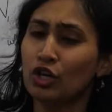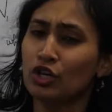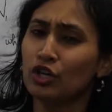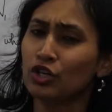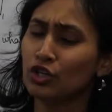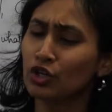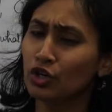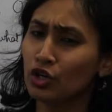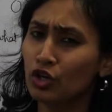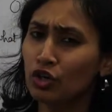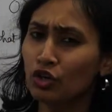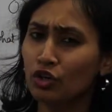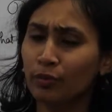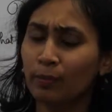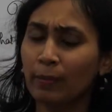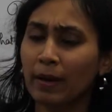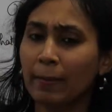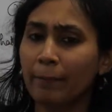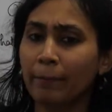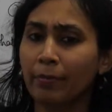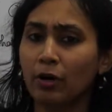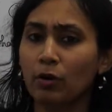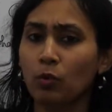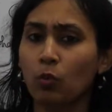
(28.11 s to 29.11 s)
Do you
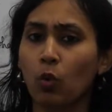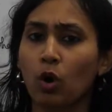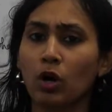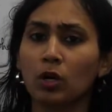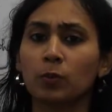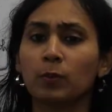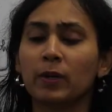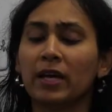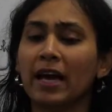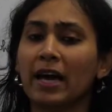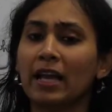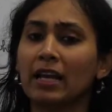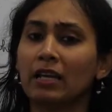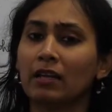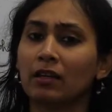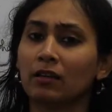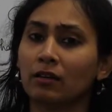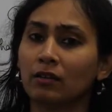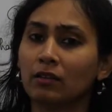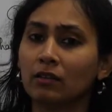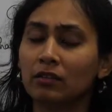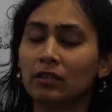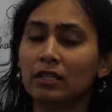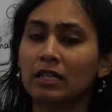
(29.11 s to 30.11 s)
remember what we had
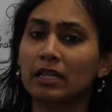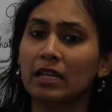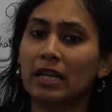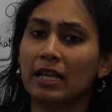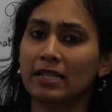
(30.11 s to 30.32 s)
learnt in